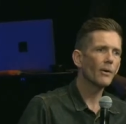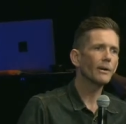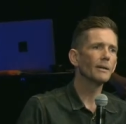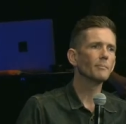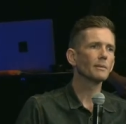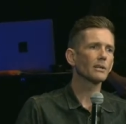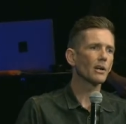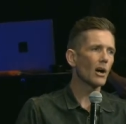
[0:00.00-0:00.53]

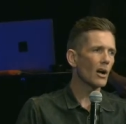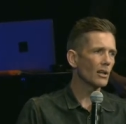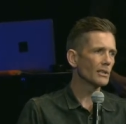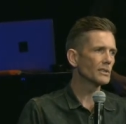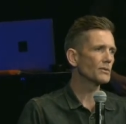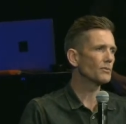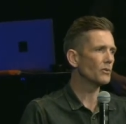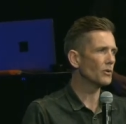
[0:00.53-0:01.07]
Him to call
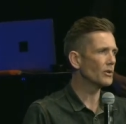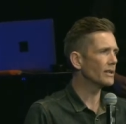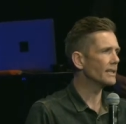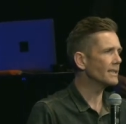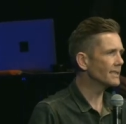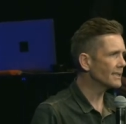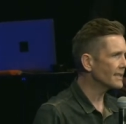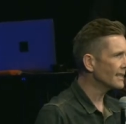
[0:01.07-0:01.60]
us forward
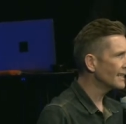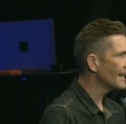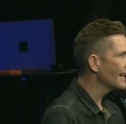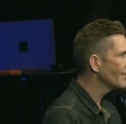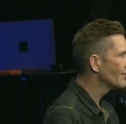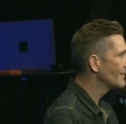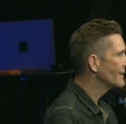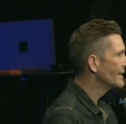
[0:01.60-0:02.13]
into the life
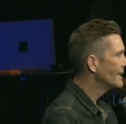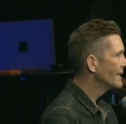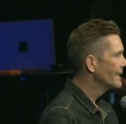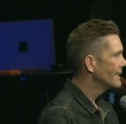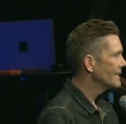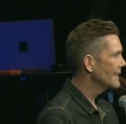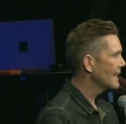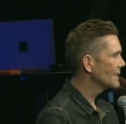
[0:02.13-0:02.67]

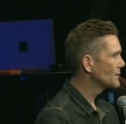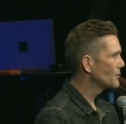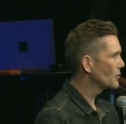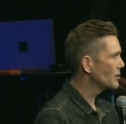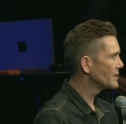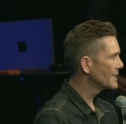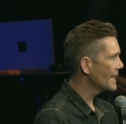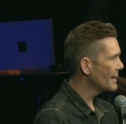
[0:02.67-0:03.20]
that He has for
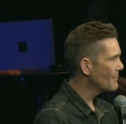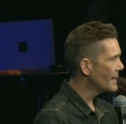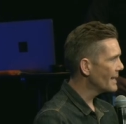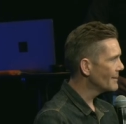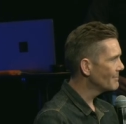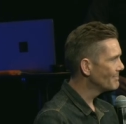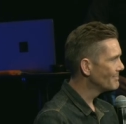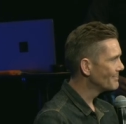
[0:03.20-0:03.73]
us.
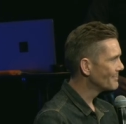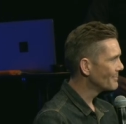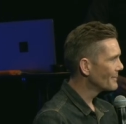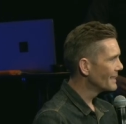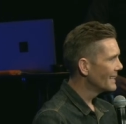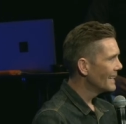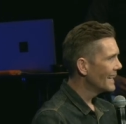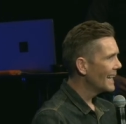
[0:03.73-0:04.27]
Amen.
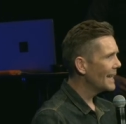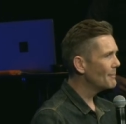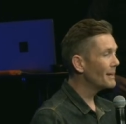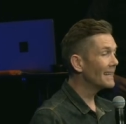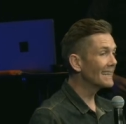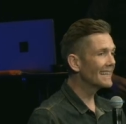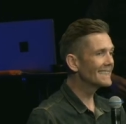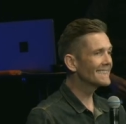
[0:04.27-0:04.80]

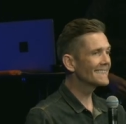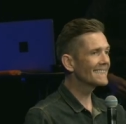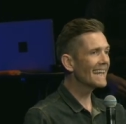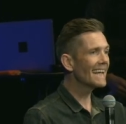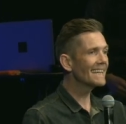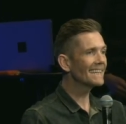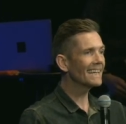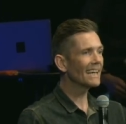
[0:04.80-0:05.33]
Amen. Let's
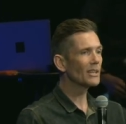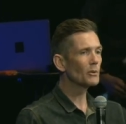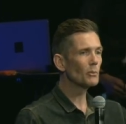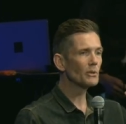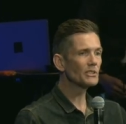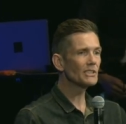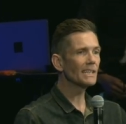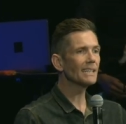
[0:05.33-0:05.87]
stand together.
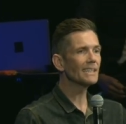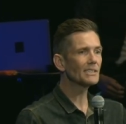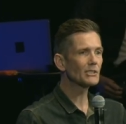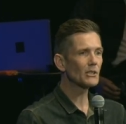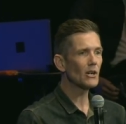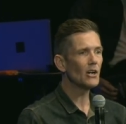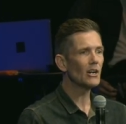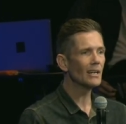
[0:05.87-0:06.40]
We'll sing this
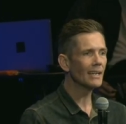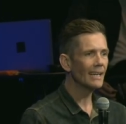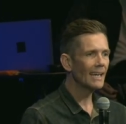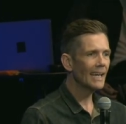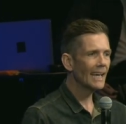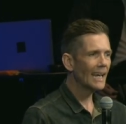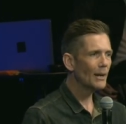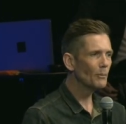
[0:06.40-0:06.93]
song
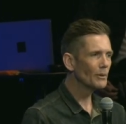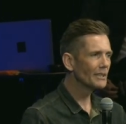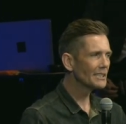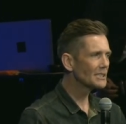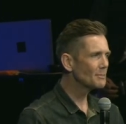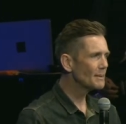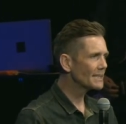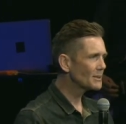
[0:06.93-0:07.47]
and we'll
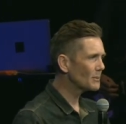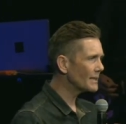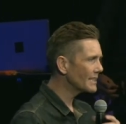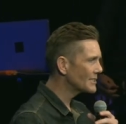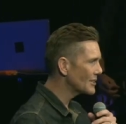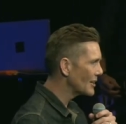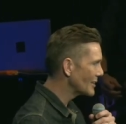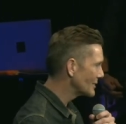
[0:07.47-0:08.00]
dismiss when the
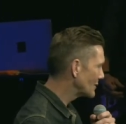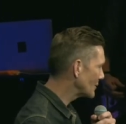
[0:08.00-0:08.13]
song is